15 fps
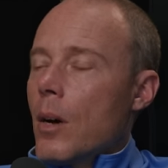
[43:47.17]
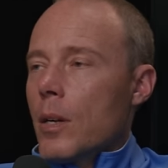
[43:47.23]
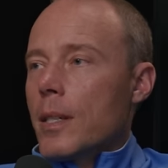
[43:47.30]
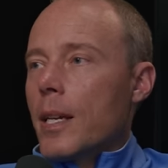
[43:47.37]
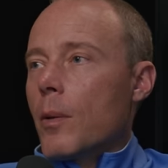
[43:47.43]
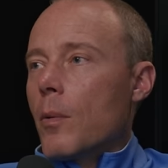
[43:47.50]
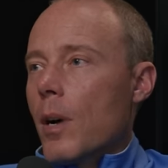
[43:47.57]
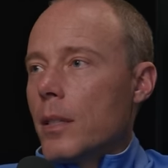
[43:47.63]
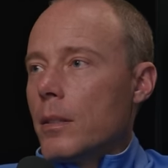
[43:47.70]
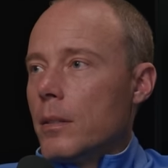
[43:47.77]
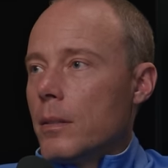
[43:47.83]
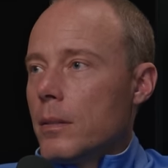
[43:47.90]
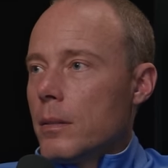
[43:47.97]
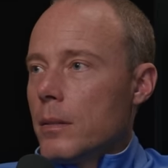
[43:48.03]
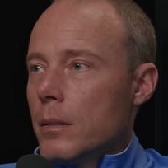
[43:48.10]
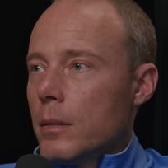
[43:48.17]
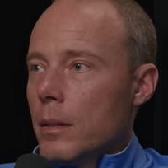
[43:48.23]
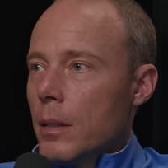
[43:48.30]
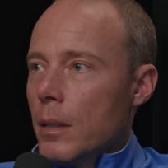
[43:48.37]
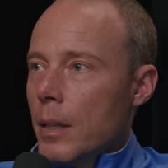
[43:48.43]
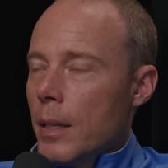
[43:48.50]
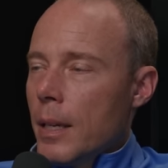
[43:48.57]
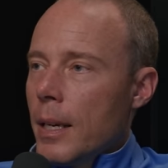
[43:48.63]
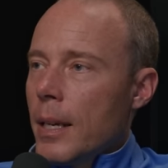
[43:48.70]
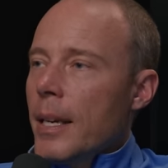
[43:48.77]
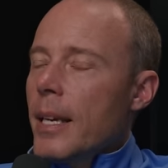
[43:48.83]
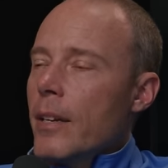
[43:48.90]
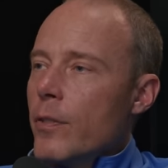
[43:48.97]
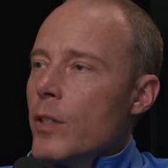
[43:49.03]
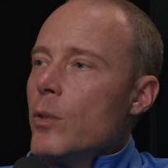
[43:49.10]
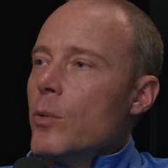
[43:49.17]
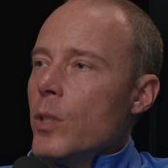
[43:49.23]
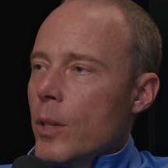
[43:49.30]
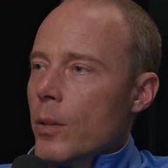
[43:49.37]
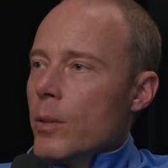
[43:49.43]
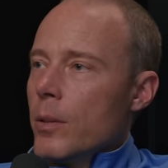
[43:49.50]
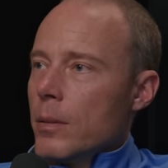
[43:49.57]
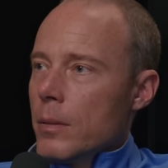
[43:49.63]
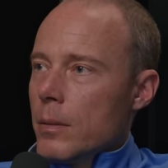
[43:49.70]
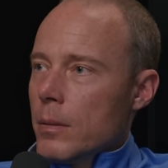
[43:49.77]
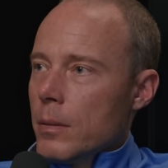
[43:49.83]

on day one? If you do,